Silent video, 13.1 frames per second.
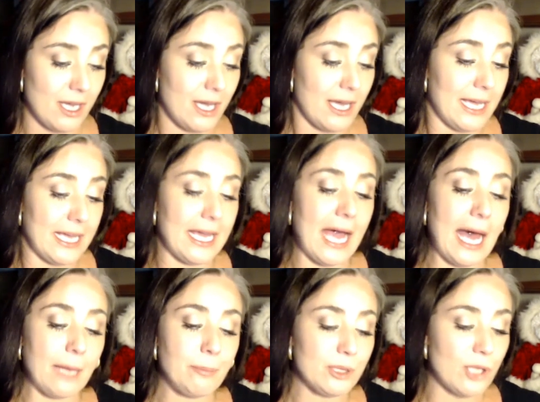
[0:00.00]
It
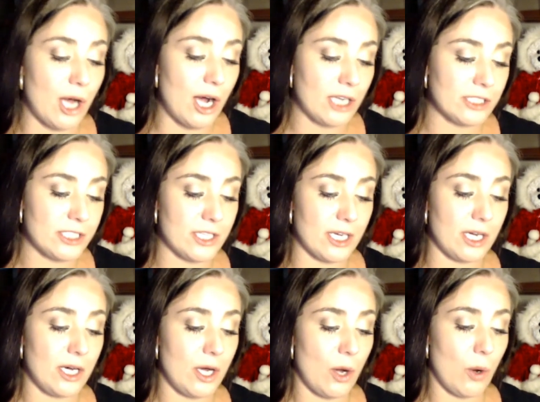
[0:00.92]
had belonged to
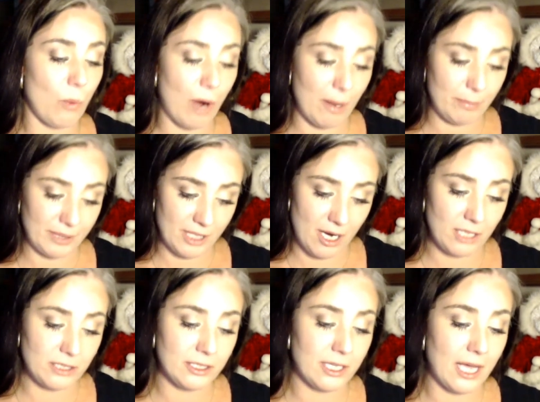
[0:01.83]
the
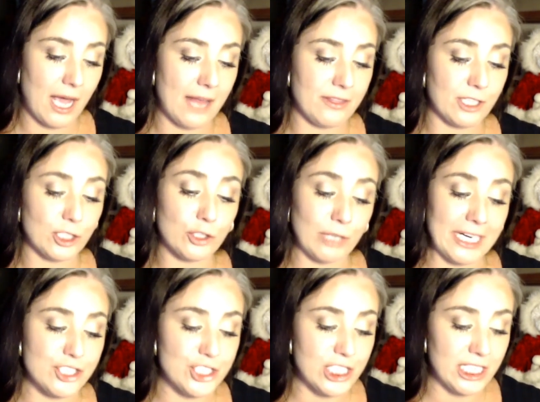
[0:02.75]
Wampanoag, and their
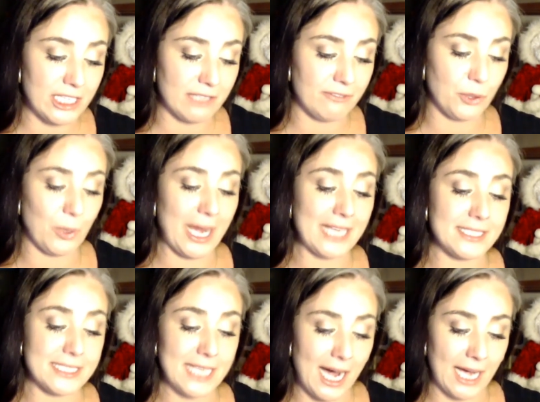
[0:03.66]
great chief, who had
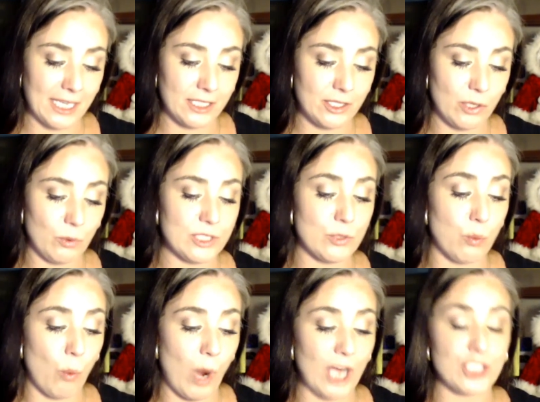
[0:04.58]
died, was
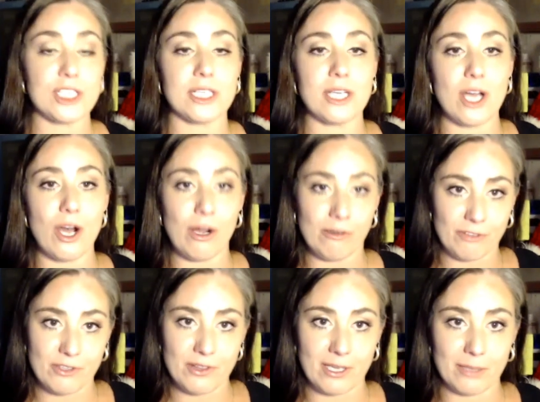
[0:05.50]
watching over
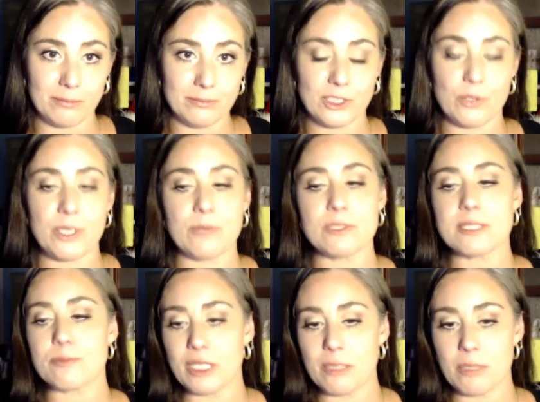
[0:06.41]
them. So he was
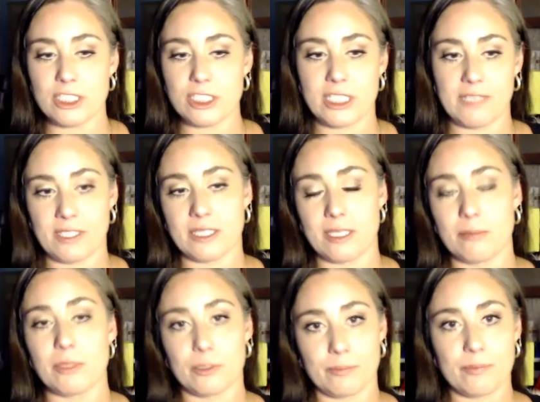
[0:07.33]
pretty much giving them
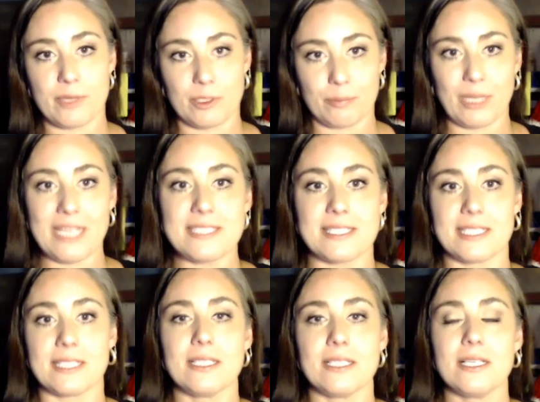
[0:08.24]
their
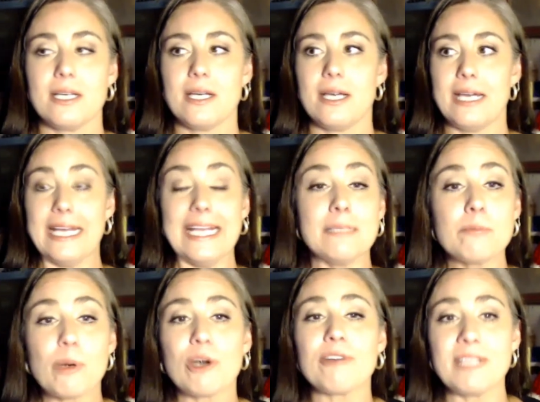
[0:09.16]
blessing in
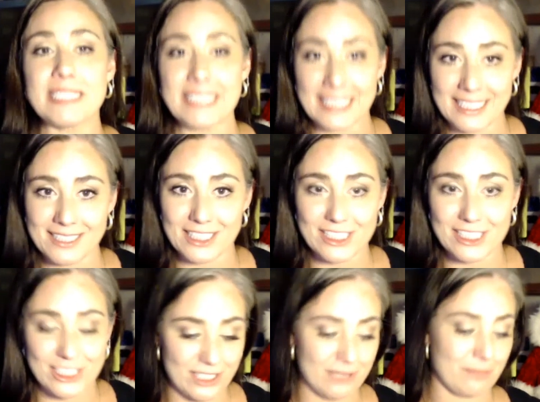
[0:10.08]
perfect English.